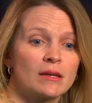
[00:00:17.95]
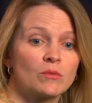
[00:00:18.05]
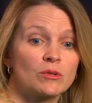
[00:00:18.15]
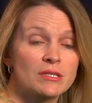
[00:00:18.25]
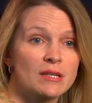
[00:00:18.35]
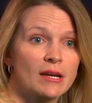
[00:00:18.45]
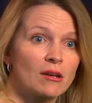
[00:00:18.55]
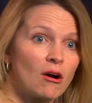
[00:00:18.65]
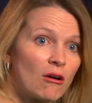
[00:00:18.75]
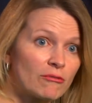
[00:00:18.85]
Willis
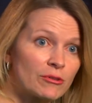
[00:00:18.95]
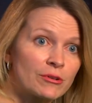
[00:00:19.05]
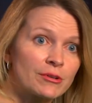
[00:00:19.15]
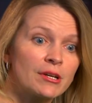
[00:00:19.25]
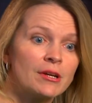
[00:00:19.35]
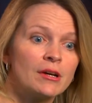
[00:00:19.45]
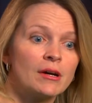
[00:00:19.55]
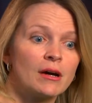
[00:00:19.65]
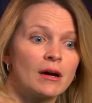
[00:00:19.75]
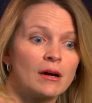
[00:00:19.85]
Knighton offered
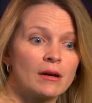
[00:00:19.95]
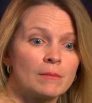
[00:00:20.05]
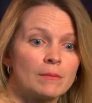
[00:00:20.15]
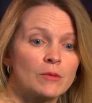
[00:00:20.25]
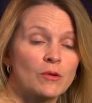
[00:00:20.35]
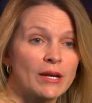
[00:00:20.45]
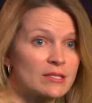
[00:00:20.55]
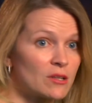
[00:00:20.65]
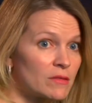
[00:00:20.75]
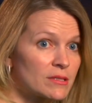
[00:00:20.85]
um, great
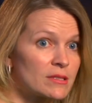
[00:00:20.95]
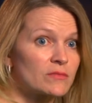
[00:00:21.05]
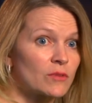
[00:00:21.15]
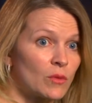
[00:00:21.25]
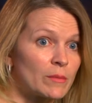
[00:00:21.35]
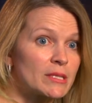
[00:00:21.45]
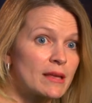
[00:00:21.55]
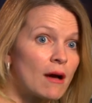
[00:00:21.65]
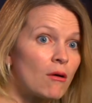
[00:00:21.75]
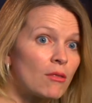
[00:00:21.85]
services for women's
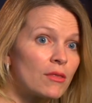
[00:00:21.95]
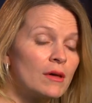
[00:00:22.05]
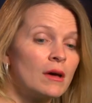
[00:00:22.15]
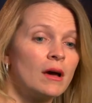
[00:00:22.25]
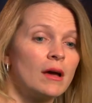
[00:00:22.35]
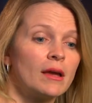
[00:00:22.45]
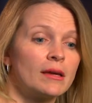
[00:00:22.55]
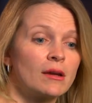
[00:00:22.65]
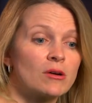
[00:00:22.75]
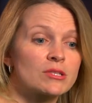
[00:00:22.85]
health.
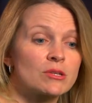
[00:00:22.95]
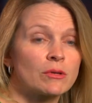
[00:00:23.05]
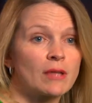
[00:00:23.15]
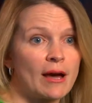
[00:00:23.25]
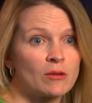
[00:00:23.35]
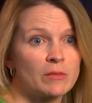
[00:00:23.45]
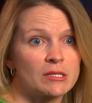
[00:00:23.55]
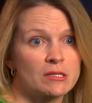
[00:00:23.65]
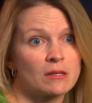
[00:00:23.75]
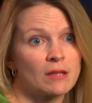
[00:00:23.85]
It also allowed
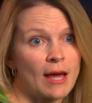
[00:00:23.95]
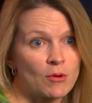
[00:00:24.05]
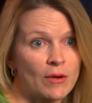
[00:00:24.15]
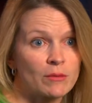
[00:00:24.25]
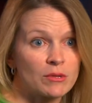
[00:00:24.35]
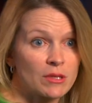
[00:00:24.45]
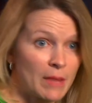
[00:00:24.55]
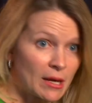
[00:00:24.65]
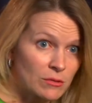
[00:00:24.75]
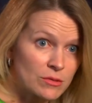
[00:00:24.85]
me to collaborate with the
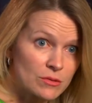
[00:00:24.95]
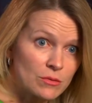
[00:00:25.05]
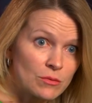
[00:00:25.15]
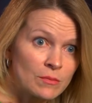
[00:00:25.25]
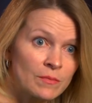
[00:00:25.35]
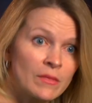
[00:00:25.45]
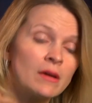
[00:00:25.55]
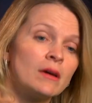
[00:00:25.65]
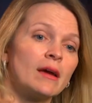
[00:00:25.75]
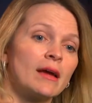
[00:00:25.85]
medical school
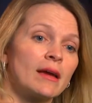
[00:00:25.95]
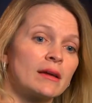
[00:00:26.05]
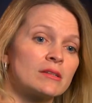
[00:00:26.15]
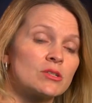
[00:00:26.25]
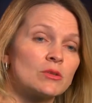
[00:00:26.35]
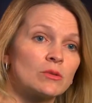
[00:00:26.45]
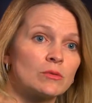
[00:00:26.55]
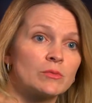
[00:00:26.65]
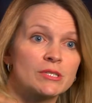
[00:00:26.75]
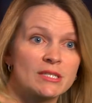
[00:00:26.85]
and
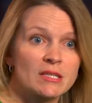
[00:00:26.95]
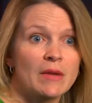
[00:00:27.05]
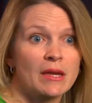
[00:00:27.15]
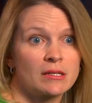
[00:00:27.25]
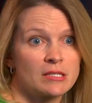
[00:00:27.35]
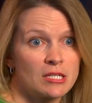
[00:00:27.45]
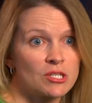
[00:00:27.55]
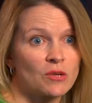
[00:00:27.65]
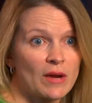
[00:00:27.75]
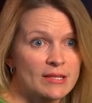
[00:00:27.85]
to participate in
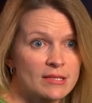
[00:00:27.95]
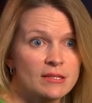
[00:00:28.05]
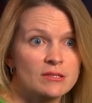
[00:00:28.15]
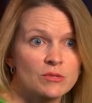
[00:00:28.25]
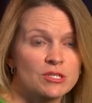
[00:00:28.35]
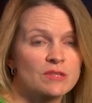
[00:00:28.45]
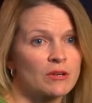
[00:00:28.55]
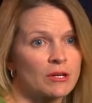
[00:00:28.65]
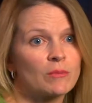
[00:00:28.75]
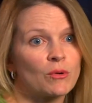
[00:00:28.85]
teaching residents, which is
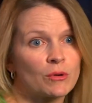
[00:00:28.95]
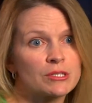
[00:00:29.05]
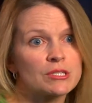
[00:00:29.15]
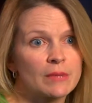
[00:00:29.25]
very important to